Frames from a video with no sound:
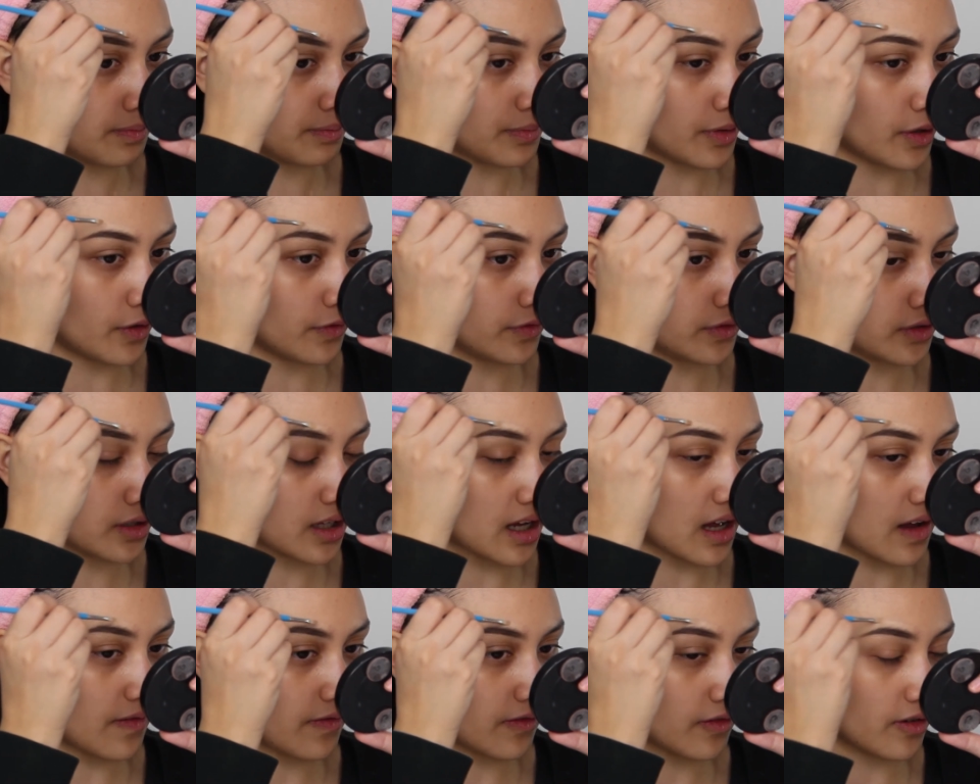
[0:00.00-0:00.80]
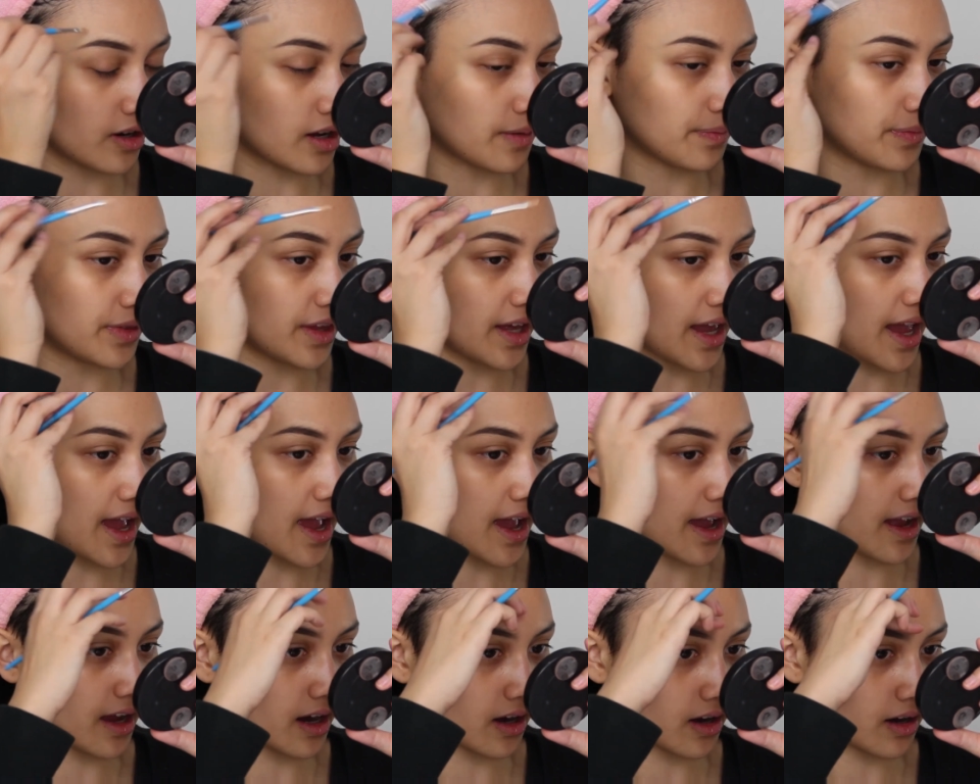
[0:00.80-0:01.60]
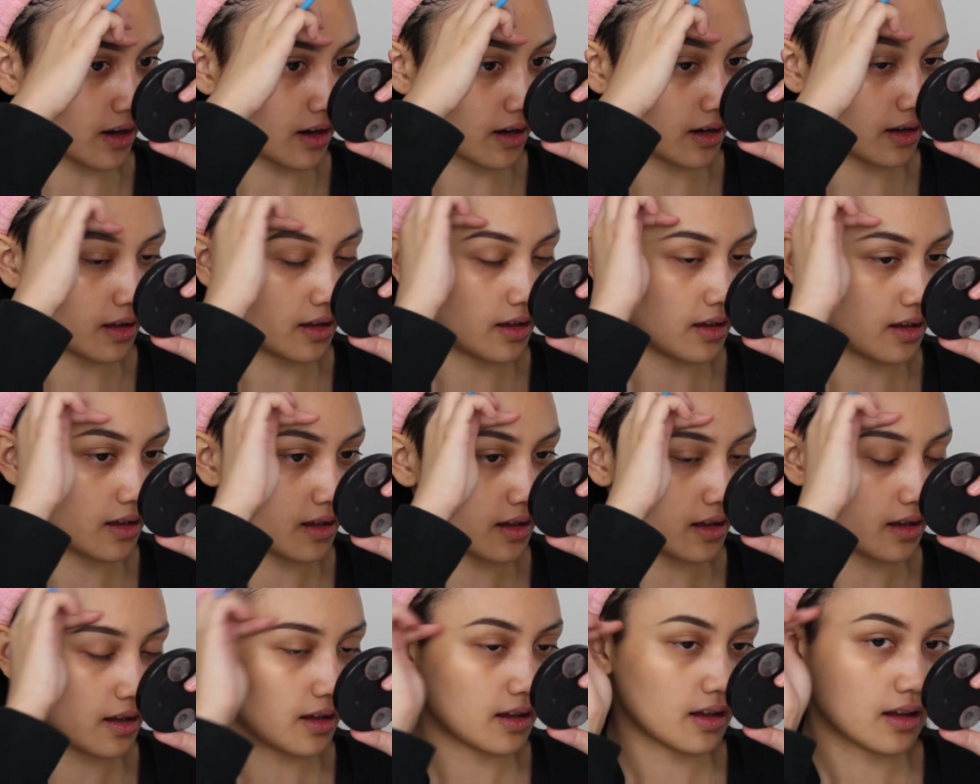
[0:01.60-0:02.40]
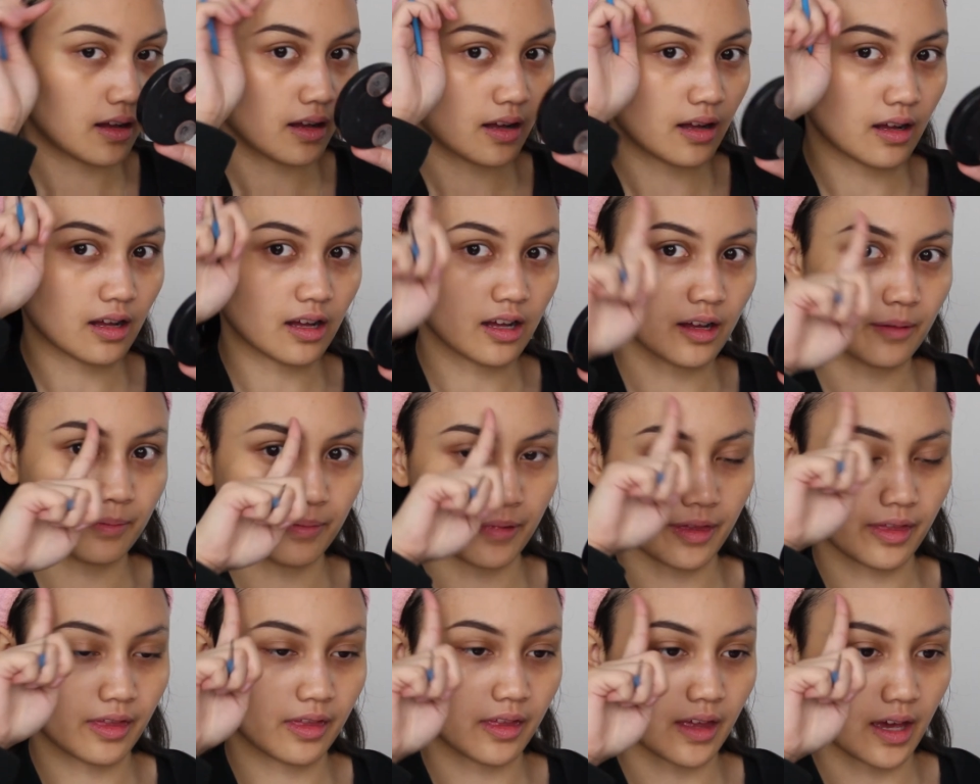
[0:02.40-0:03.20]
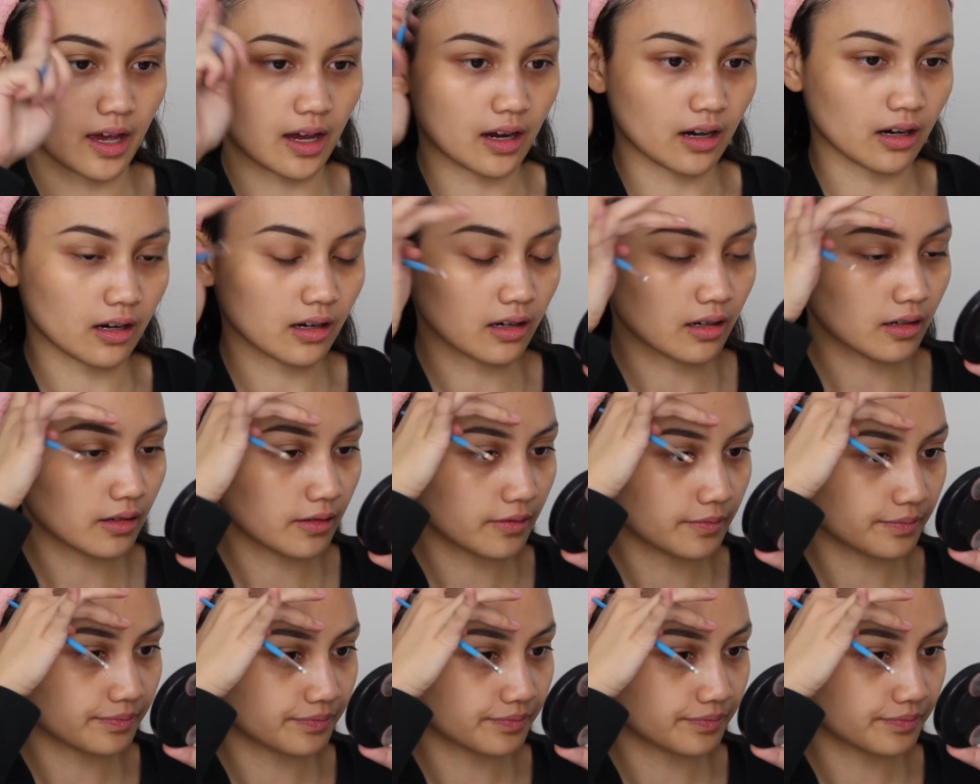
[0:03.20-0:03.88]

both to cover up the hair up there